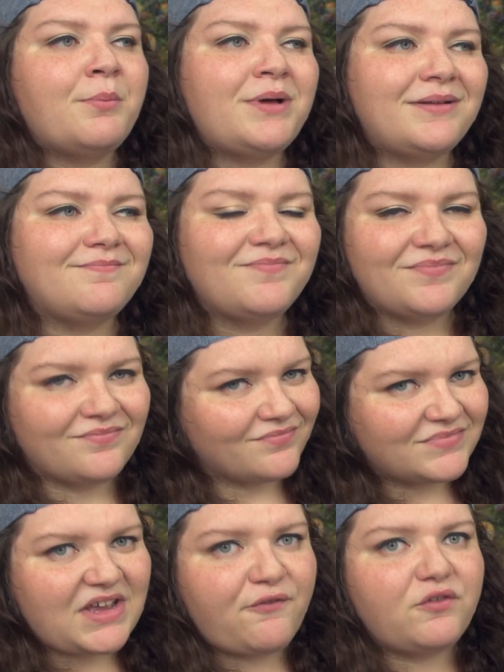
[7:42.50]
but
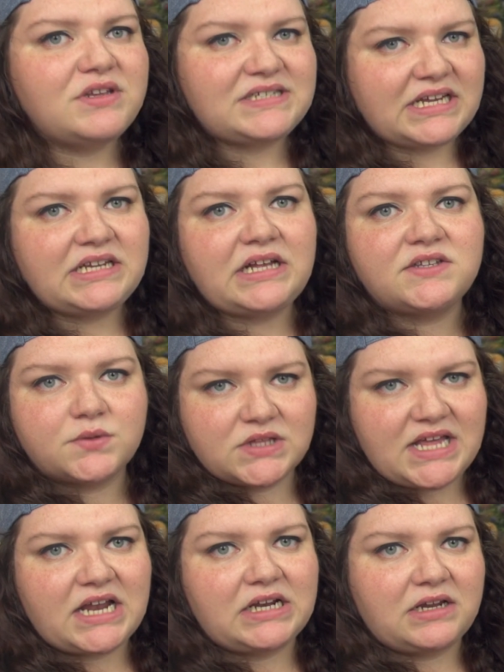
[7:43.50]
definitely standouts were
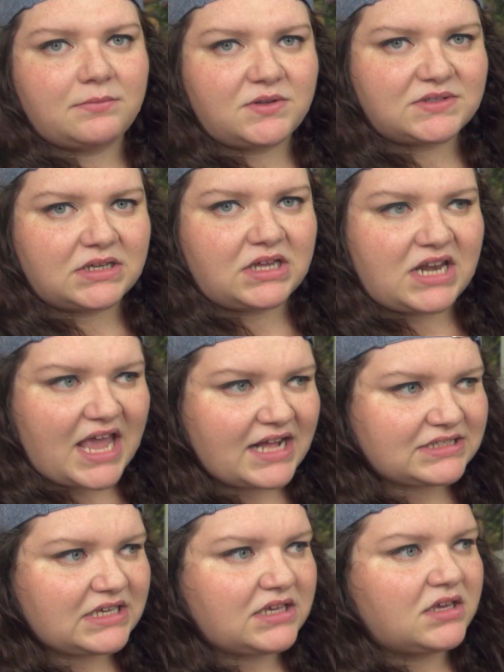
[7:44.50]
the editing, music, and
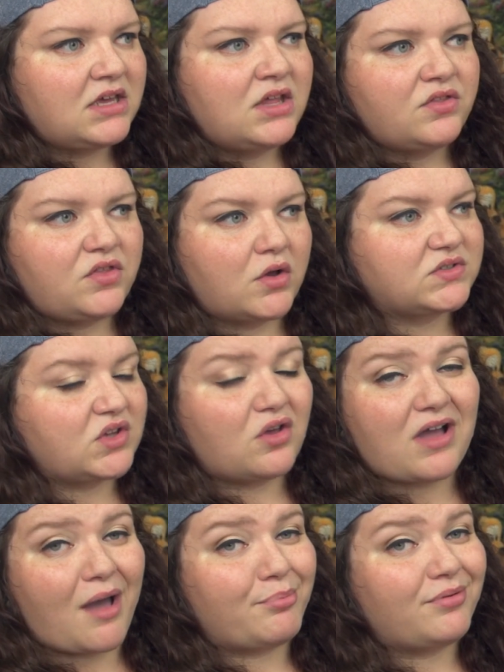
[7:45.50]
acting. Those
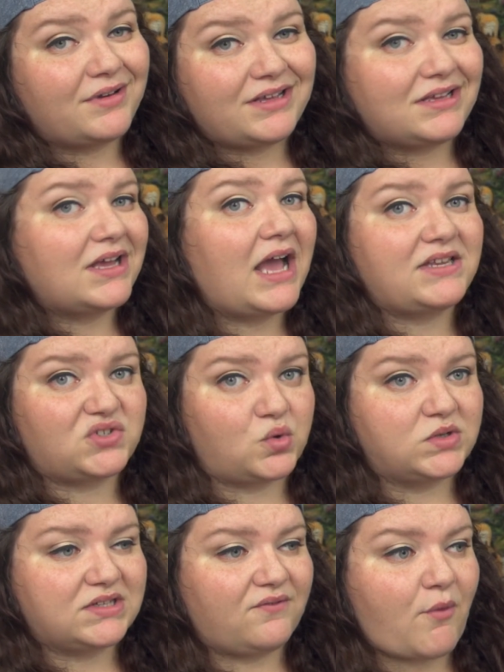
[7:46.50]
all got pretty high
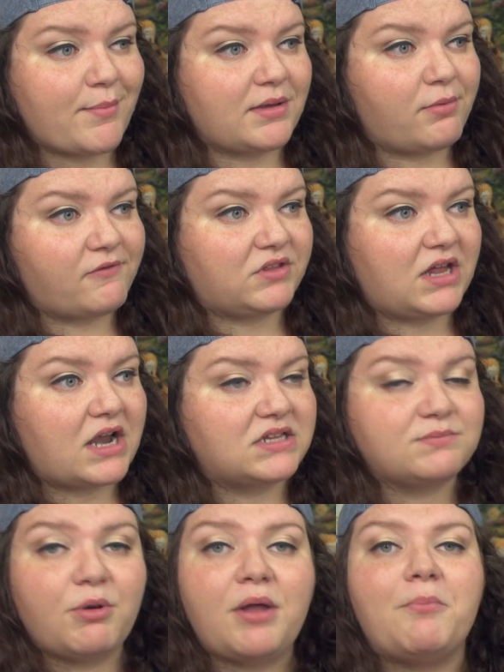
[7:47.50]
scores, if I'm being perfectly
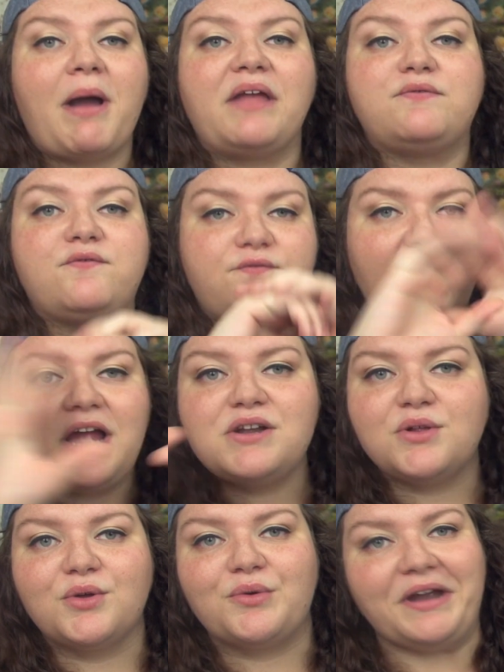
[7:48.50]
honest. But my
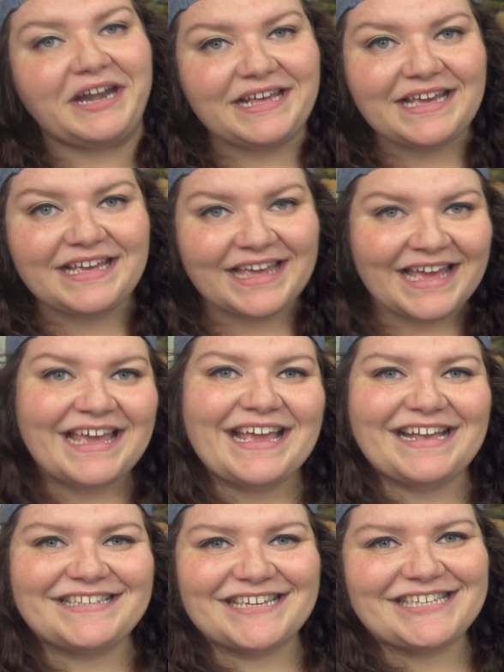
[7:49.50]
final rating
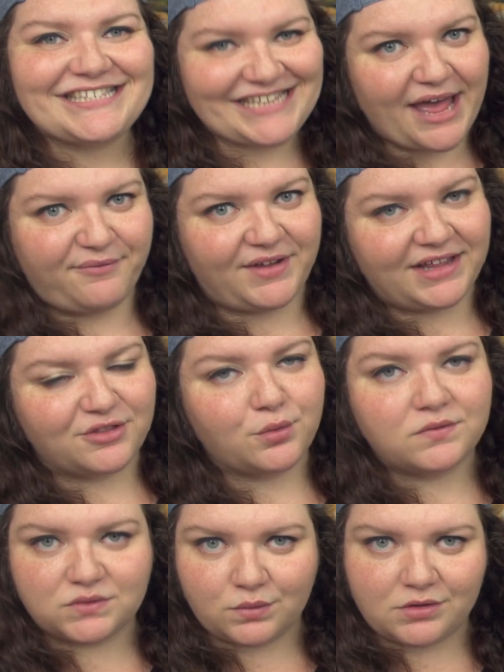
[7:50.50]
is a 7. The
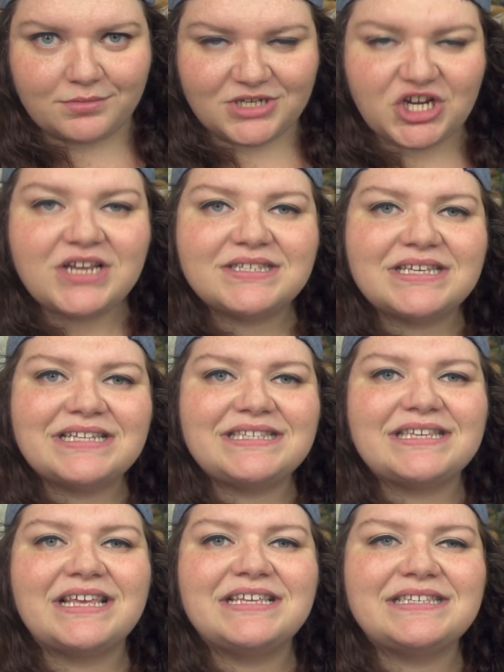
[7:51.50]
Wolves of Willoughby Chase
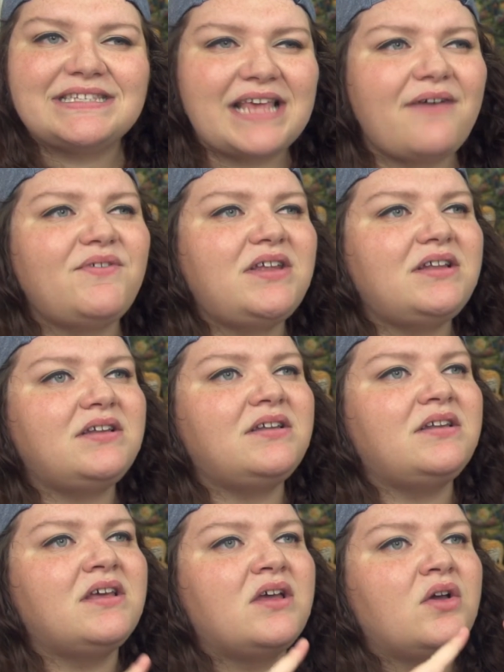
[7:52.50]
gets
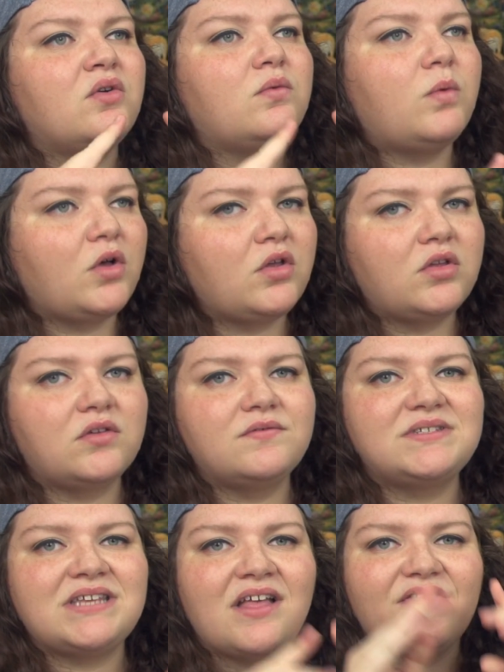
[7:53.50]
7 wolves